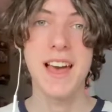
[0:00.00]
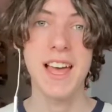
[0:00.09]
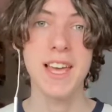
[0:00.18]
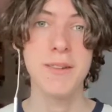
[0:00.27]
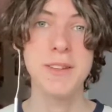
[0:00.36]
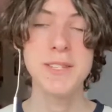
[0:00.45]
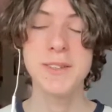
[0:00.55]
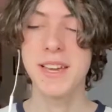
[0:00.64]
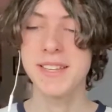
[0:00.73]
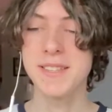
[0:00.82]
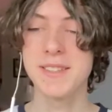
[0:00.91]
wish you
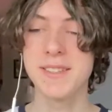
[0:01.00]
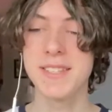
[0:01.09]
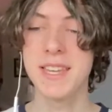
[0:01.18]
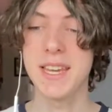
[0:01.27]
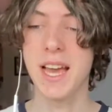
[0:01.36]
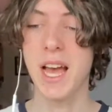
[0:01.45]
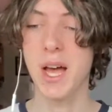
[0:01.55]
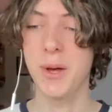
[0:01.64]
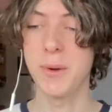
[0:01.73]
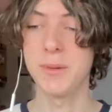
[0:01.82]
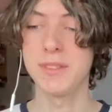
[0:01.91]
guys could see
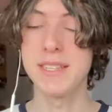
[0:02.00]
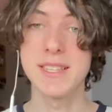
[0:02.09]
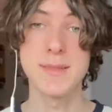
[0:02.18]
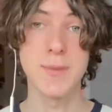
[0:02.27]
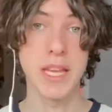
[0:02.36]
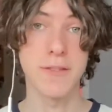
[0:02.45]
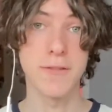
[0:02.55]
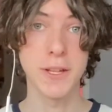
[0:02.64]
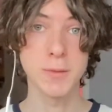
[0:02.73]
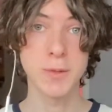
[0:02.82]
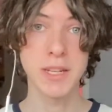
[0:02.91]
how this is being
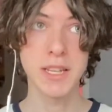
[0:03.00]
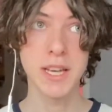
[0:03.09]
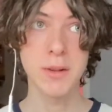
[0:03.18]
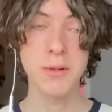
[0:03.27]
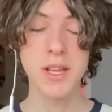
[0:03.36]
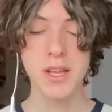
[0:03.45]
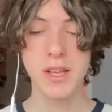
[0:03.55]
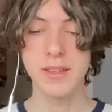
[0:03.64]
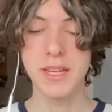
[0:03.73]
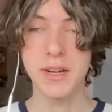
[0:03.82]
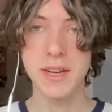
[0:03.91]
filmed right now.
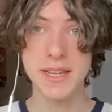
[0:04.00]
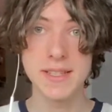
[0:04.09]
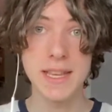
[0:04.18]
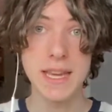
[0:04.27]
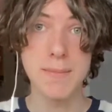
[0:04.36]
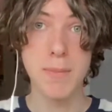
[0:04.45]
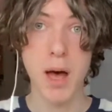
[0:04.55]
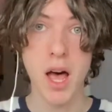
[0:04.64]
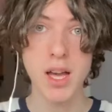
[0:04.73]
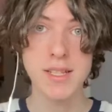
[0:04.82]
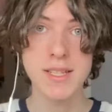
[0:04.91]
There is a
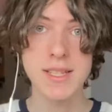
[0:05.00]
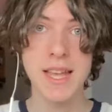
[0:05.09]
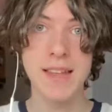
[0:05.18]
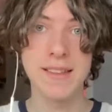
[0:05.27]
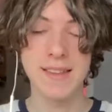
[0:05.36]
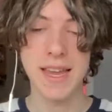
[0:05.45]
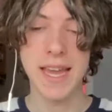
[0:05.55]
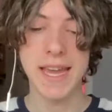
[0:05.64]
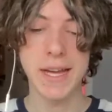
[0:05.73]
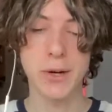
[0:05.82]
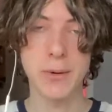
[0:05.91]
box and
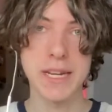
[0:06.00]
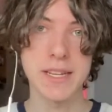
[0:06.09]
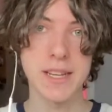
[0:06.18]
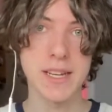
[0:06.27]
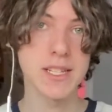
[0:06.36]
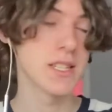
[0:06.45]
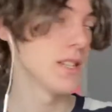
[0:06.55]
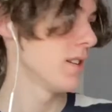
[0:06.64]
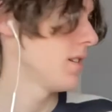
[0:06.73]
a green cushion,